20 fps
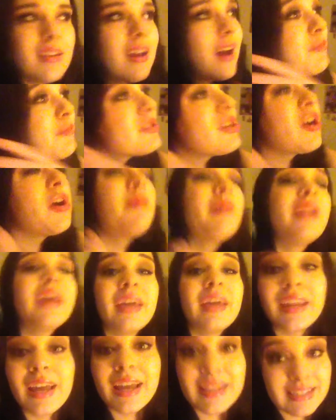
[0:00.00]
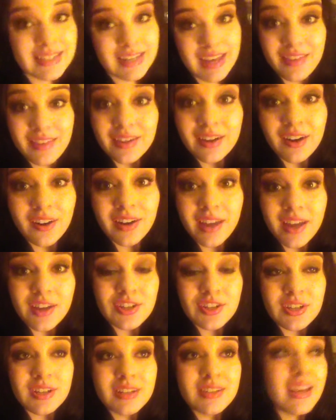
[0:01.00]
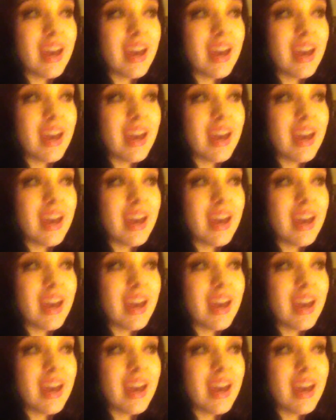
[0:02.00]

I'm sorry, but I cannot stand the Kardashians.